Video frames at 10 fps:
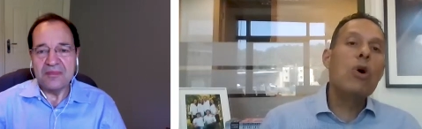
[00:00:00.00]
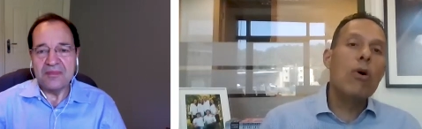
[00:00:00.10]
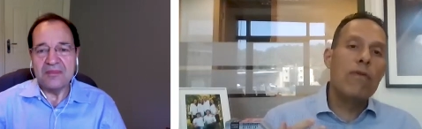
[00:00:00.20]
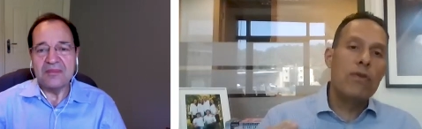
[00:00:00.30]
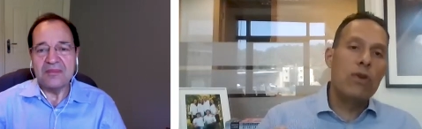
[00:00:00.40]

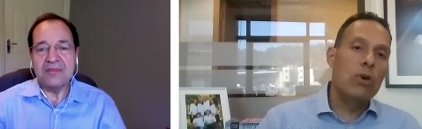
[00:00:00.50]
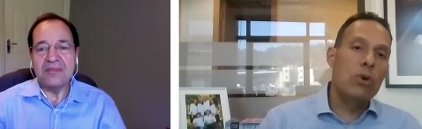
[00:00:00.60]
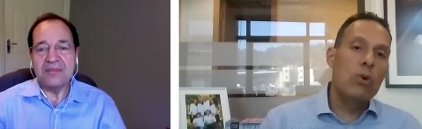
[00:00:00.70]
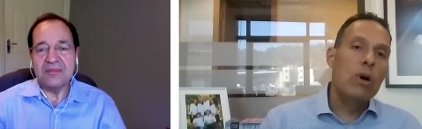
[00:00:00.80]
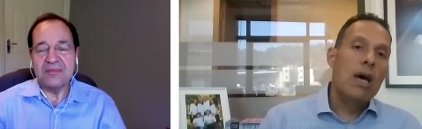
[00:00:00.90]
Speaker 1: your
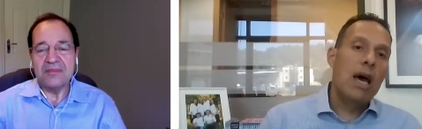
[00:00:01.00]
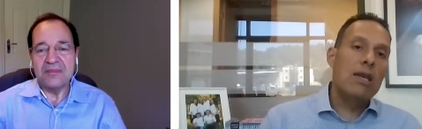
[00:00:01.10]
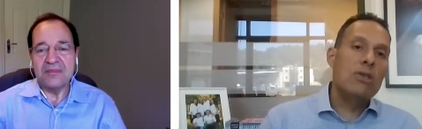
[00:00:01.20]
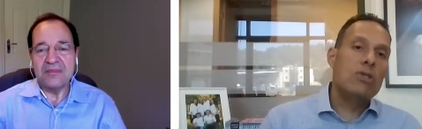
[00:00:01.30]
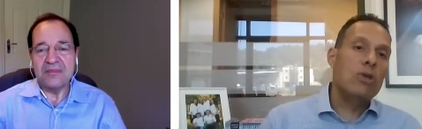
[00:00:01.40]
view
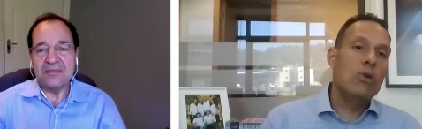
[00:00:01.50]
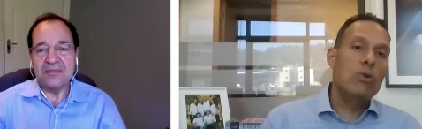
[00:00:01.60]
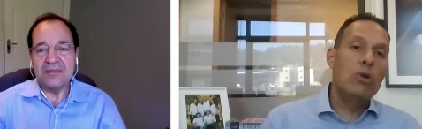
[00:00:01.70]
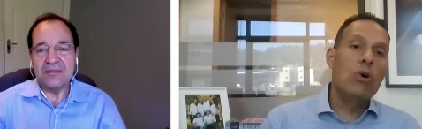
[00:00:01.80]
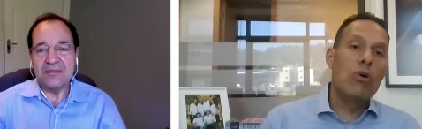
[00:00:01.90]
as to
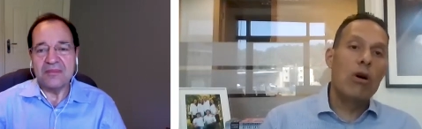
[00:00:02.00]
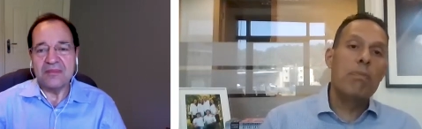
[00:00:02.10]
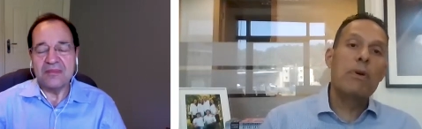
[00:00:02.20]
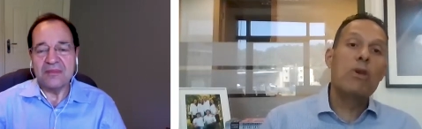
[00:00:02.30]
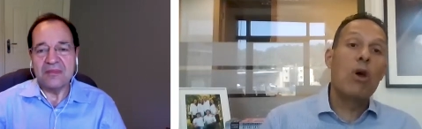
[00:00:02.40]

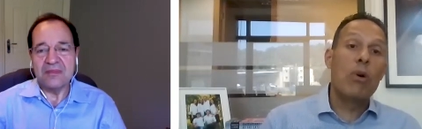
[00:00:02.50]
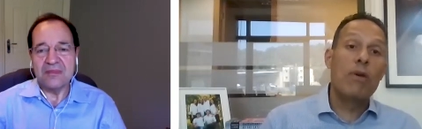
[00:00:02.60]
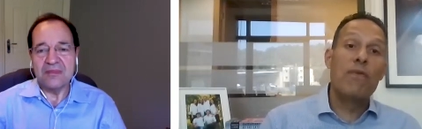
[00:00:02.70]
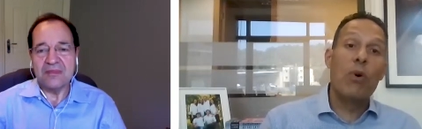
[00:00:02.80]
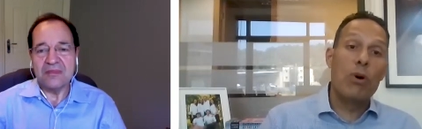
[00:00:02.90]
Europe going
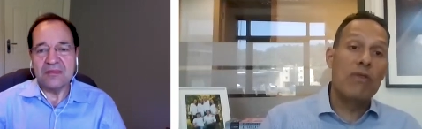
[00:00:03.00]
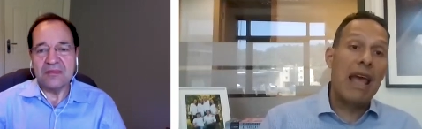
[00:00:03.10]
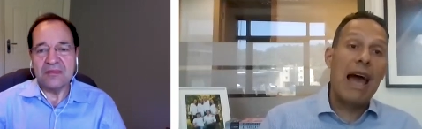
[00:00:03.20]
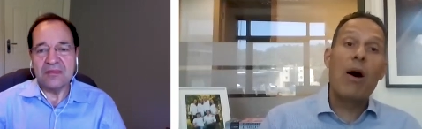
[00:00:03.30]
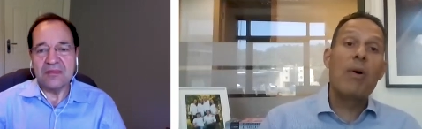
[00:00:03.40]
forward?
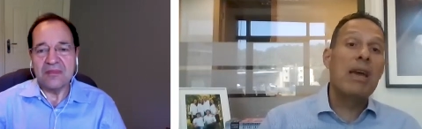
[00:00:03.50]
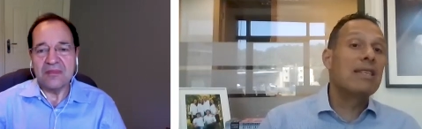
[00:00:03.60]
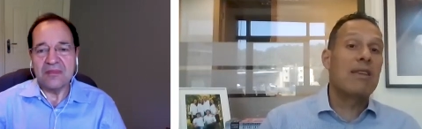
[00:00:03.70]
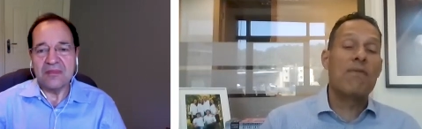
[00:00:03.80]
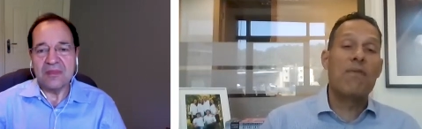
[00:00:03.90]
Now,
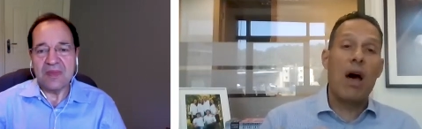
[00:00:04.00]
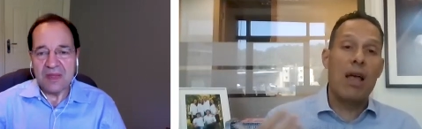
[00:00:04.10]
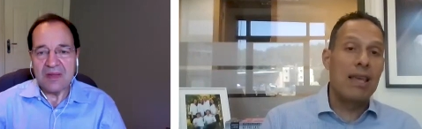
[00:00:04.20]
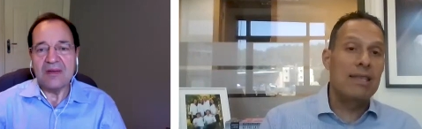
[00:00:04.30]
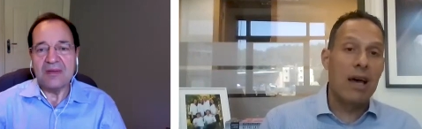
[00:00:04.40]
is it
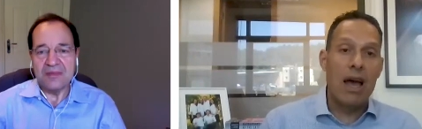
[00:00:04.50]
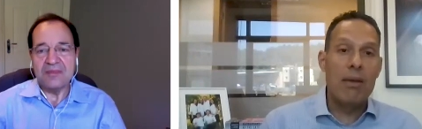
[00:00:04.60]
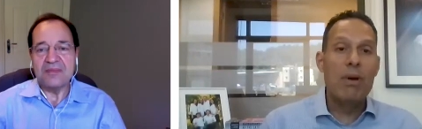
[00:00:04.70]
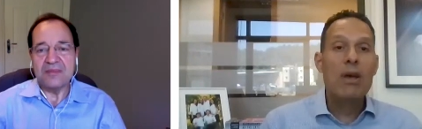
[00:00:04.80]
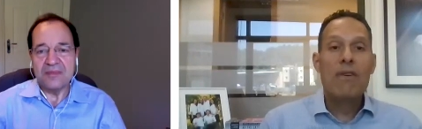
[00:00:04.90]
finally
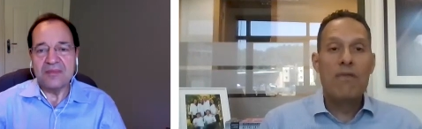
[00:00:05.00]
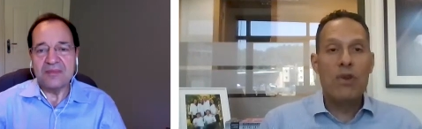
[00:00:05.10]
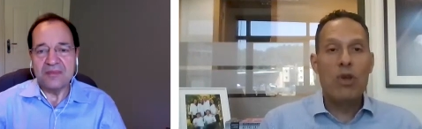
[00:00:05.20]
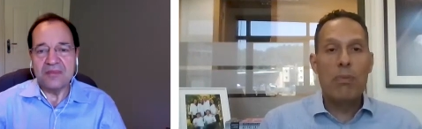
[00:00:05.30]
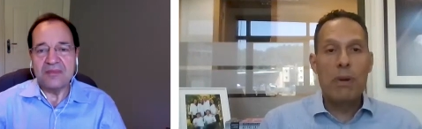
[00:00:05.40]
time for
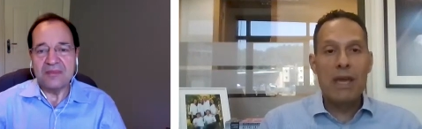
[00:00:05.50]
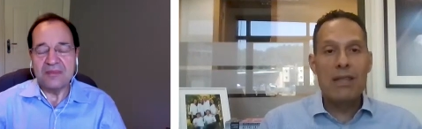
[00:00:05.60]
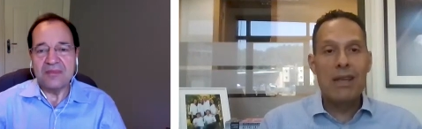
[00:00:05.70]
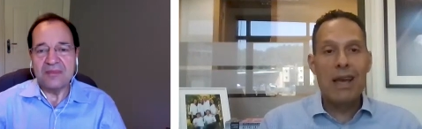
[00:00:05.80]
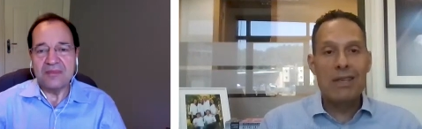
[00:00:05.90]

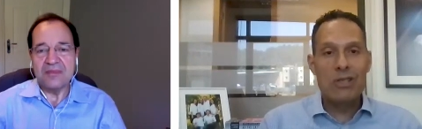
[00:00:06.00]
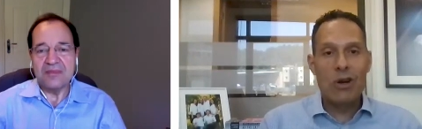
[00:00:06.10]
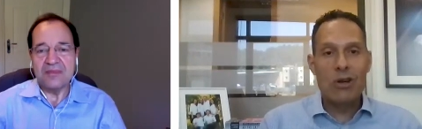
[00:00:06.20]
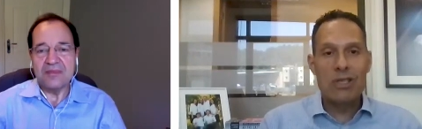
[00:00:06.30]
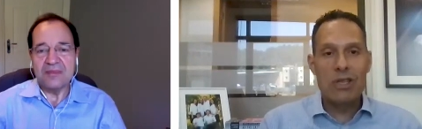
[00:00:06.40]
European
Speaker 2: uh,
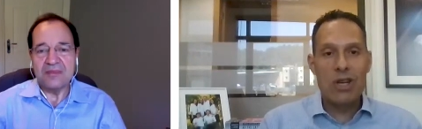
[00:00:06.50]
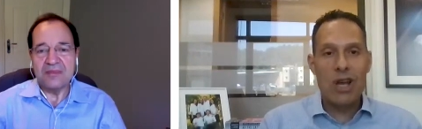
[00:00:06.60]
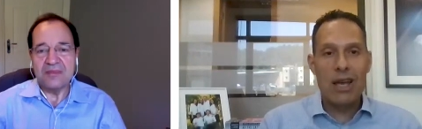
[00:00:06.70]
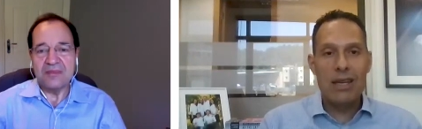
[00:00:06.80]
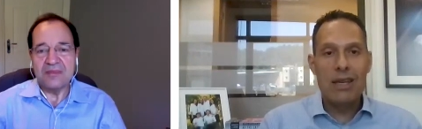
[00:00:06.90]
stocks to
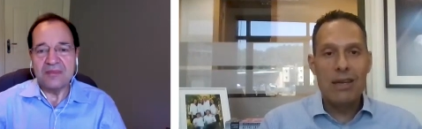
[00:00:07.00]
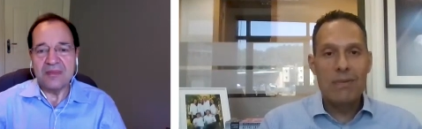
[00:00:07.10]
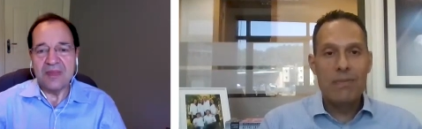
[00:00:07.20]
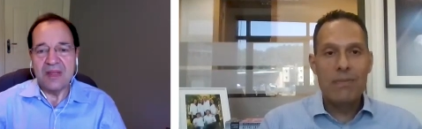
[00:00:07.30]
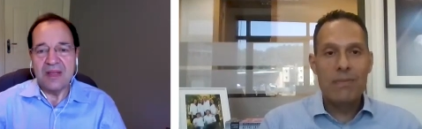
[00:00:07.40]
shine?
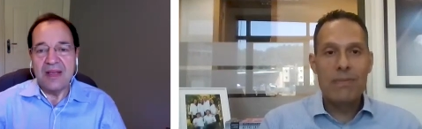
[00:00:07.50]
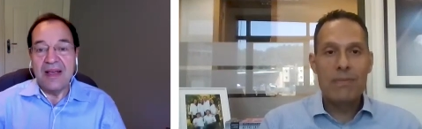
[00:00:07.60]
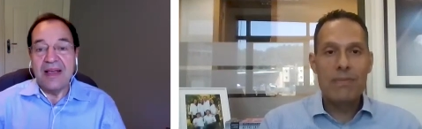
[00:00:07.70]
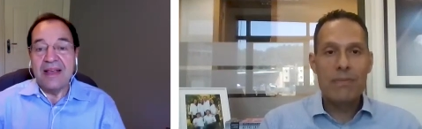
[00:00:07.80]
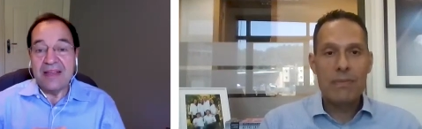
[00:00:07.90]

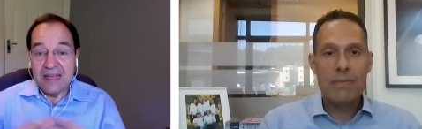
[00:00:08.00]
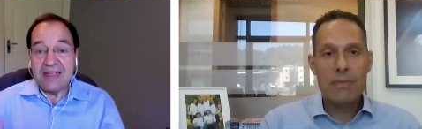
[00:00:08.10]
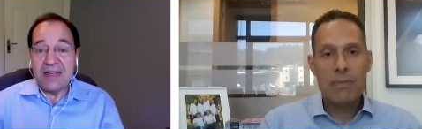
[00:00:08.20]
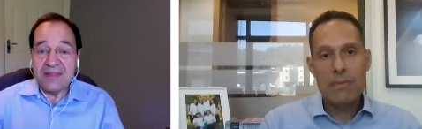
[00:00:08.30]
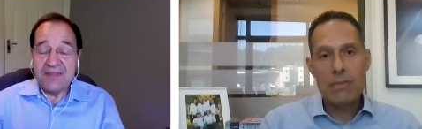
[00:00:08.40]

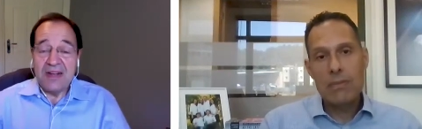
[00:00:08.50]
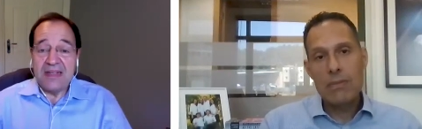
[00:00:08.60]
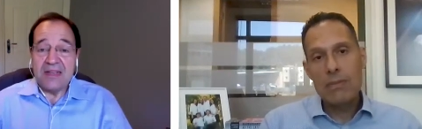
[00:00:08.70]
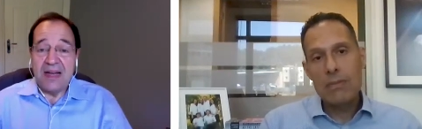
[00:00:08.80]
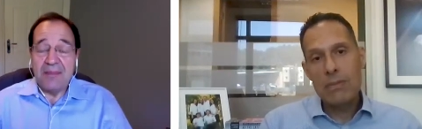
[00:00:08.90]
Yes, it is
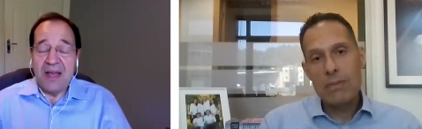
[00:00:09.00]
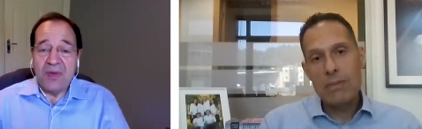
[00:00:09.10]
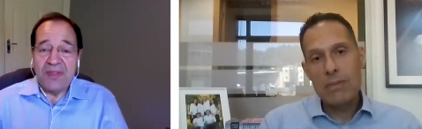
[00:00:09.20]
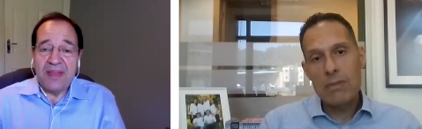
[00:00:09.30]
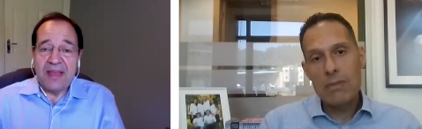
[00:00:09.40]
finally time. And
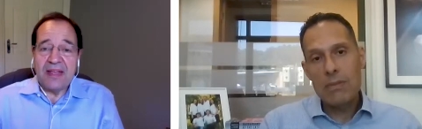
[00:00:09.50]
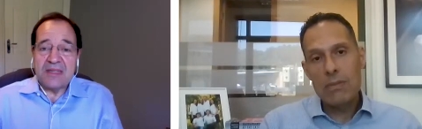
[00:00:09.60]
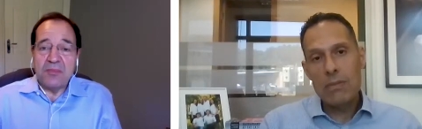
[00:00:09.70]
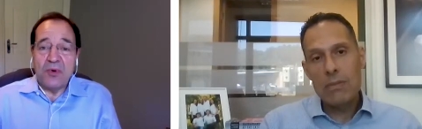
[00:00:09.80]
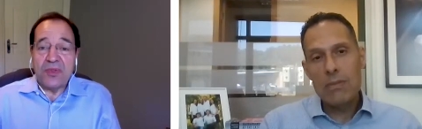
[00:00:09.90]
we think
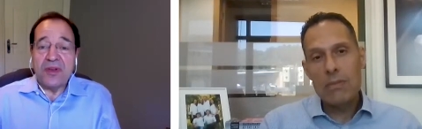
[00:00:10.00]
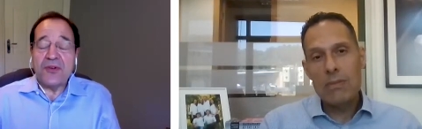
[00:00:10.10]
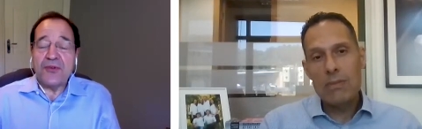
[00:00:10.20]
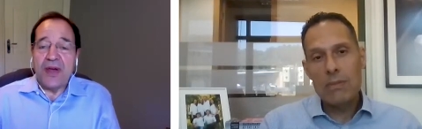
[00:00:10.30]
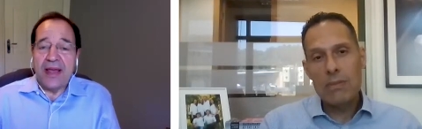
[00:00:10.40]
it's more than a
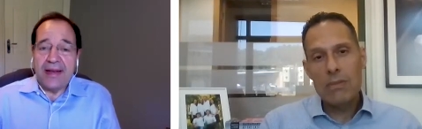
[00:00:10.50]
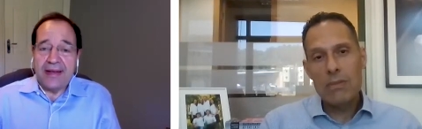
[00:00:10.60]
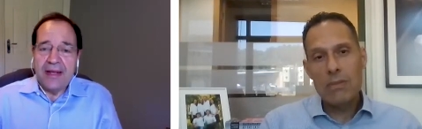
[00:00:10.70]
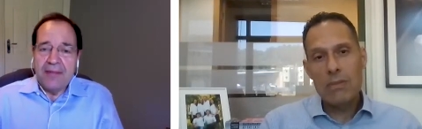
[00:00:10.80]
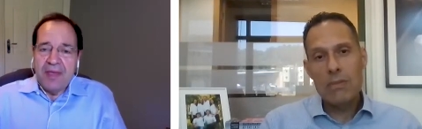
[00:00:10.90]

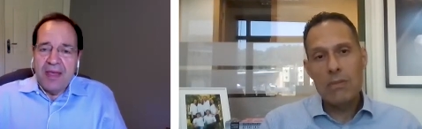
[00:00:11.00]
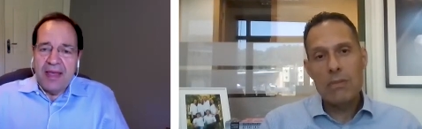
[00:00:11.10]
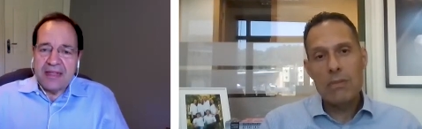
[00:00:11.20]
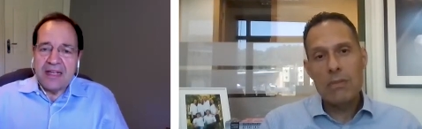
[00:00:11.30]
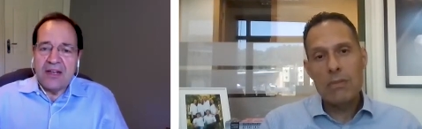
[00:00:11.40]
trade.
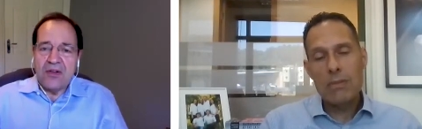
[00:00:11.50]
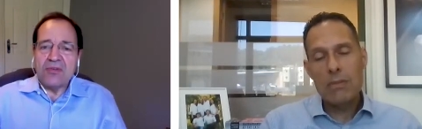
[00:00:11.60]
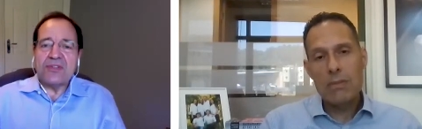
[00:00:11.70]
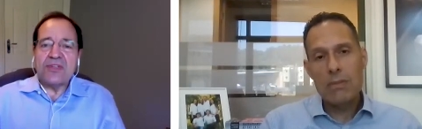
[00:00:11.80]
It's a long